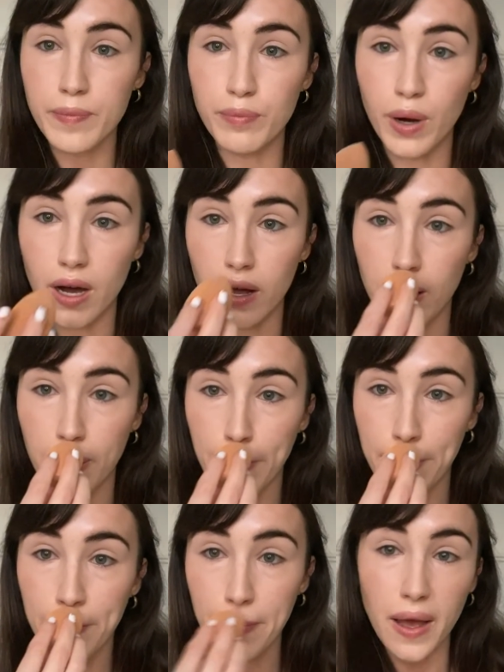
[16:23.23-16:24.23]
but
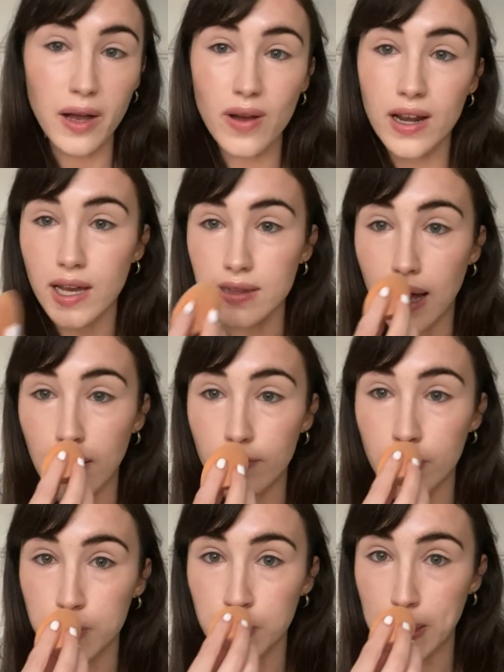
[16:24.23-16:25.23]
I quite like that. It
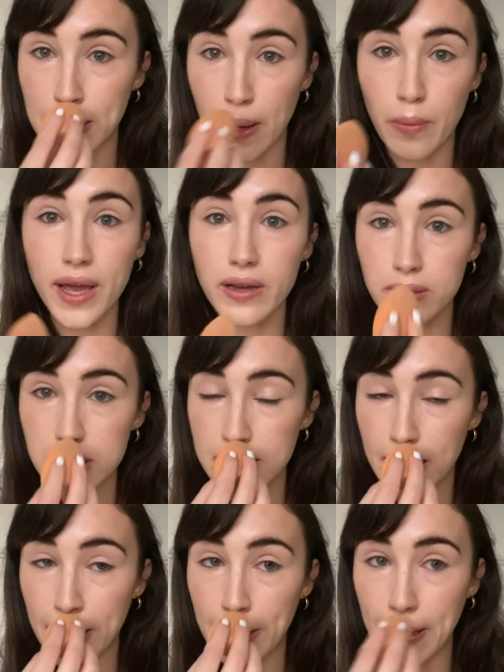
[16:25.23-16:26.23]
feels really lightweight on the
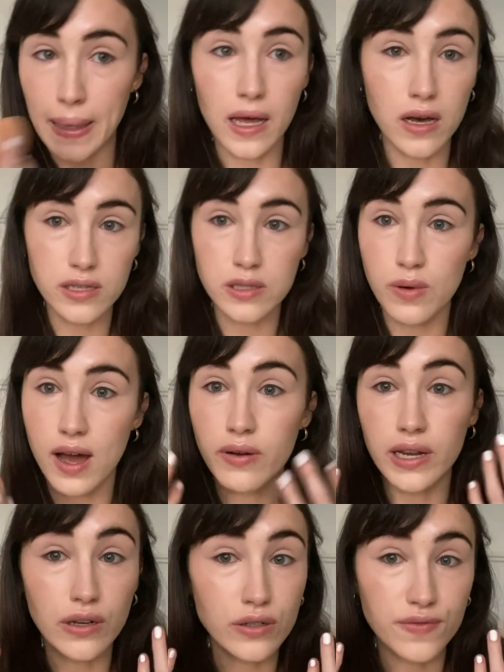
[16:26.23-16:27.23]
skin. It lasts well.
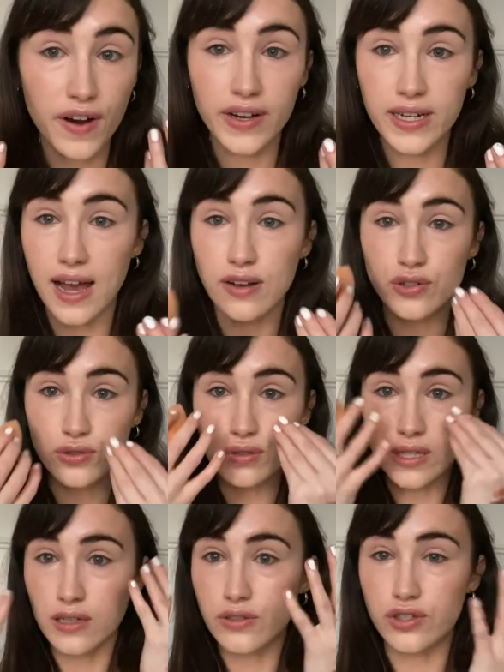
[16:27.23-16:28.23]
It looks very
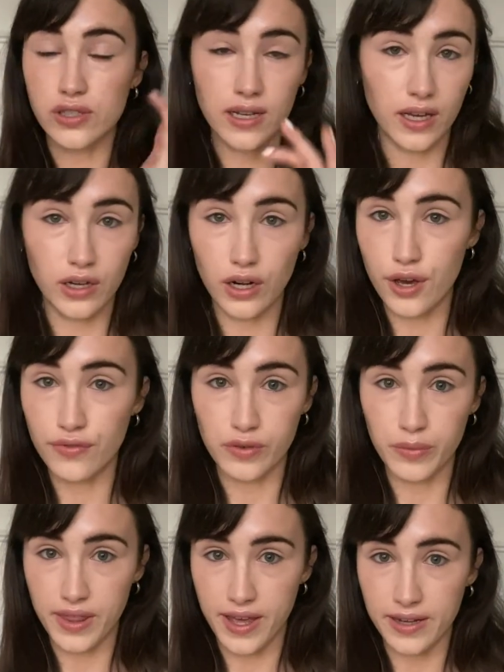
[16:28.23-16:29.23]
natural. It looks just like a glow
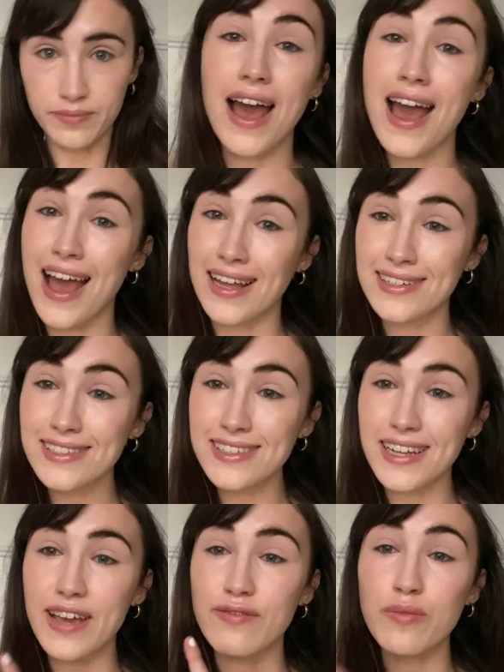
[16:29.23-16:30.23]
from within. And
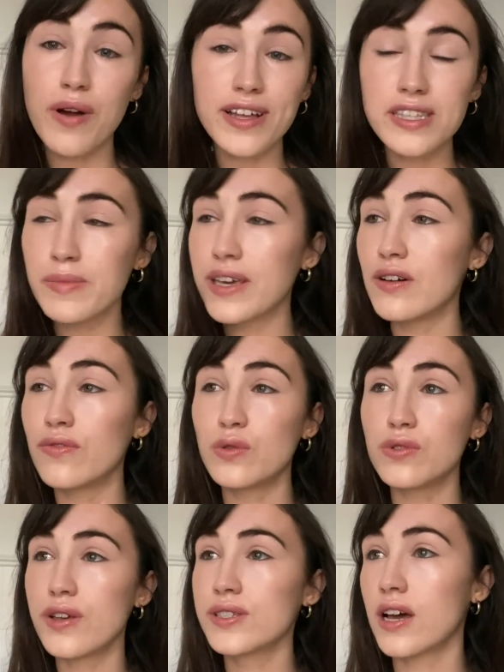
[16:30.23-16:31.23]
it reminds me of
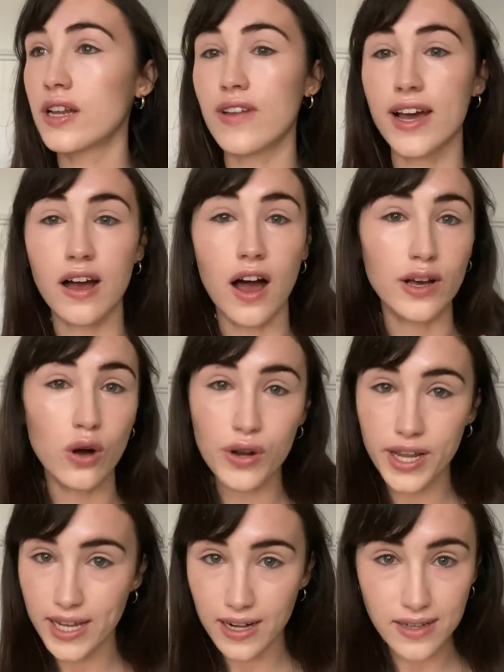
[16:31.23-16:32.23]
all those kind of like
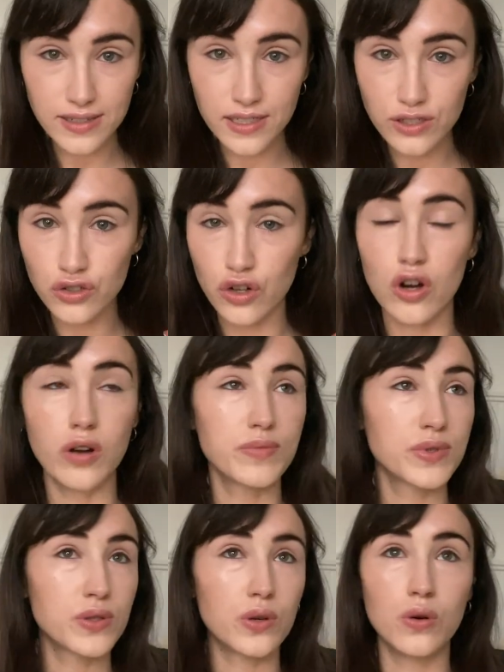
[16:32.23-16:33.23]
iconic London
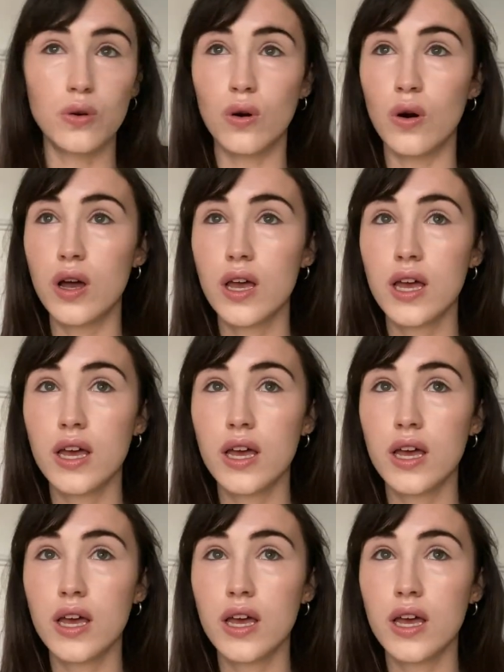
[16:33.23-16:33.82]
drops, or,